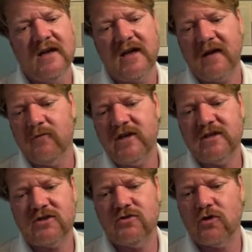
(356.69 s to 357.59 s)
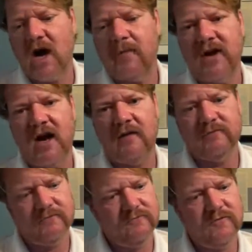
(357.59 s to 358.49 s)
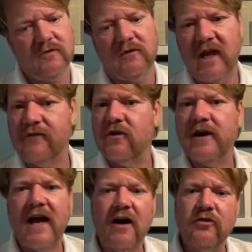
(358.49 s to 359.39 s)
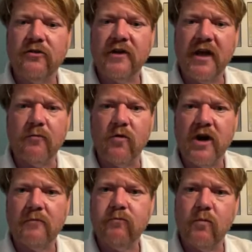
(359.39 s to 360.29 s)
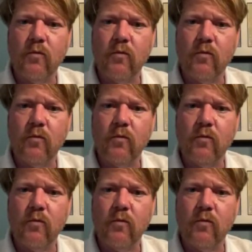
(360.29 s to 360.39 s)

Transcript: and we just drop it up, level it out, and we're